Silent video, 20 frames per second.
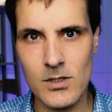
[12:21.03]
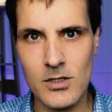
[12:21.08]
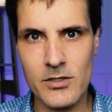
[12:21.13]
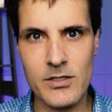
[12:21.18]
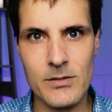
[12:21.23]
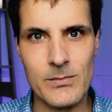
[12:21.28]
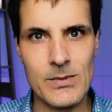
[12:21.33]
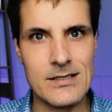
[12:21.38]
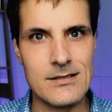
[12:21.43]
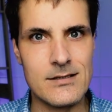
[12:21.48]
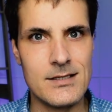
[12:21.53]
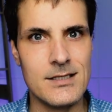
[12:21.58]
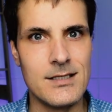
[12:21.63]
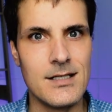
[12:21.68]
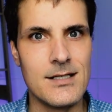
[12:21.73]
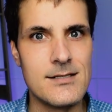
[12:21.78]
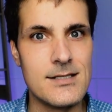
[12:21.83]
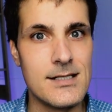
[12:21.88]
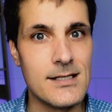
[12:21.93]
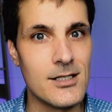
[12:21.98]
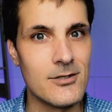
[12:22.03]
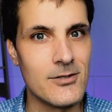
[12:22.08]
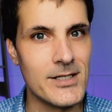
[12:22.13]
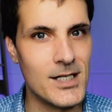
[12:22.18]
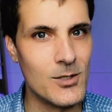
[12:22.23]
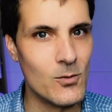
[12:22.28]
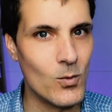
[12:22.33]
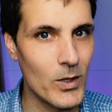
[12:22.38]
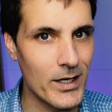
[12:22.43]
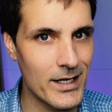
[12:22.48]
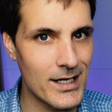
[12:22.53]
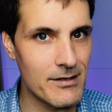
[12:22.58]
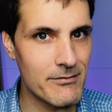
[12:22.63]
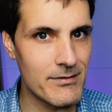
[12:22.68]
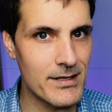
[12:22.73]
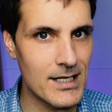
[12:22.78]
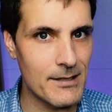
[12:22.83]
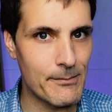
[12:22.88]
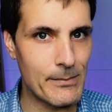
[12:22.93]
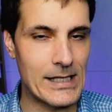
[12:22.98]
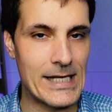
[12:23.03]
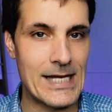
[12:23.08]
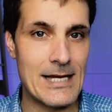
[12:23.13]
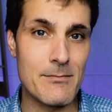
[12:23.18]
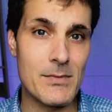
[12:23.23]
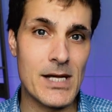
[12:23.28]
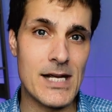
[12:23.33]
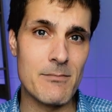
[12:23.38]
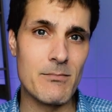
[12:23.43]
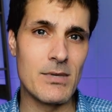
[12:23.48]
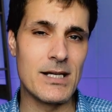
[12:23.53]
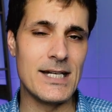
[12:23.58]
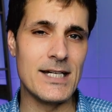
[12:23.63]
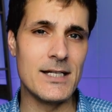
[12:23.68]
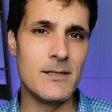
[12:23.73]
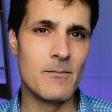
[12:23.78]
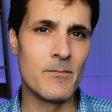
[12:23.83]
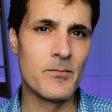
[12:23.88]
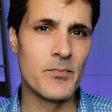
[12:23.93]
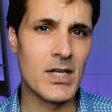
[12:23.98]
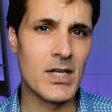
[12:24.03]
occupancy auxiliary, whatever their plan may be.